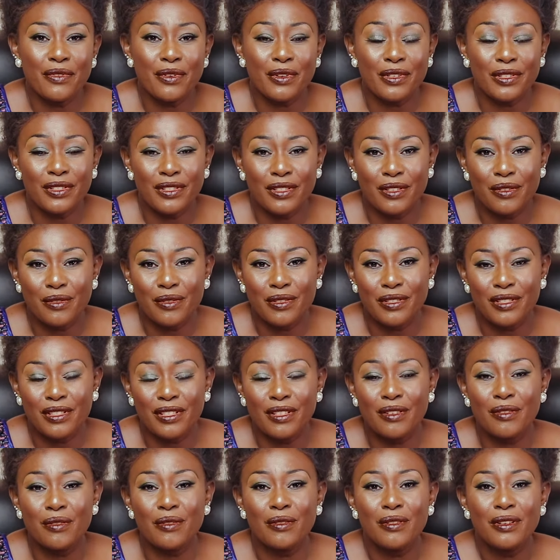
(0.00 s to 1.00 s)

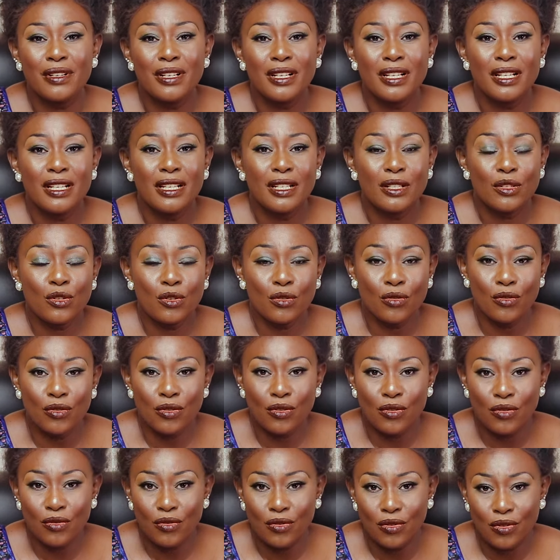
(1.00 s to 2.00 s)

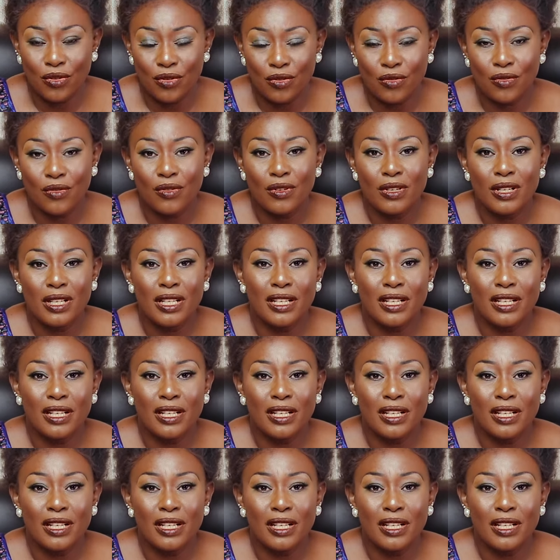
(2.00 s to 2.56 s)
400-222.